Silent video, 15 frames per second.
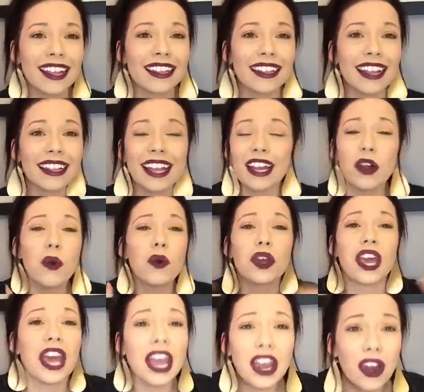that they don't
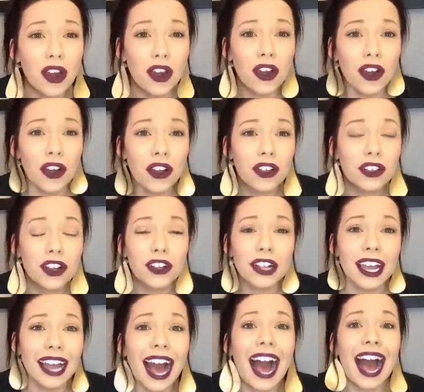care. They're
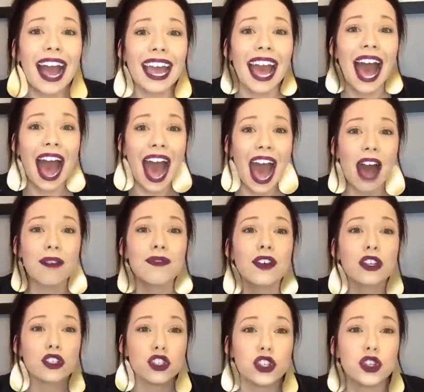like, I have
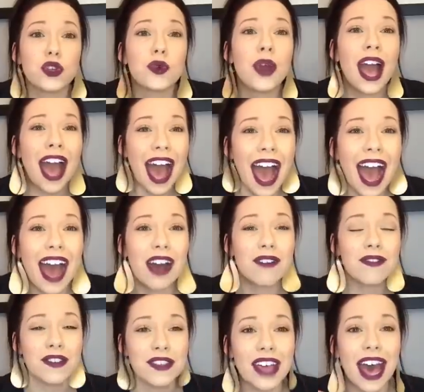to have
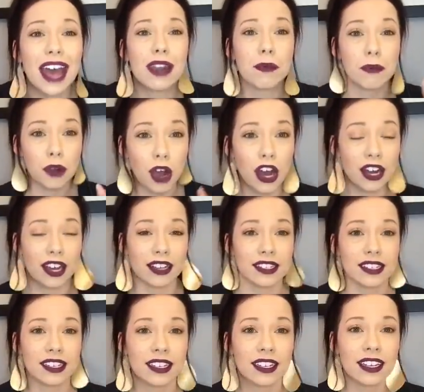that
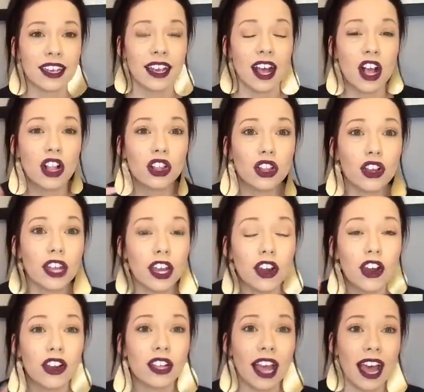product. Look at
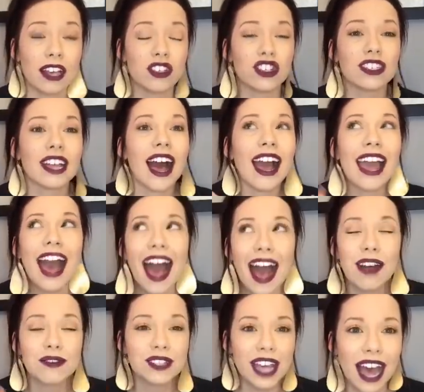her lashes. I
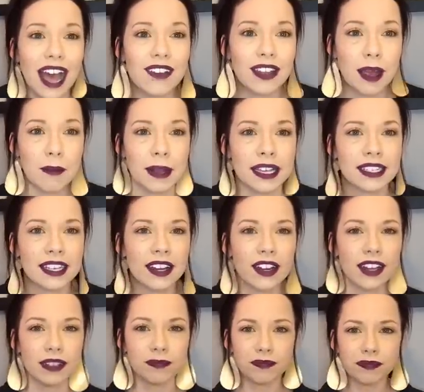have to have that mascara.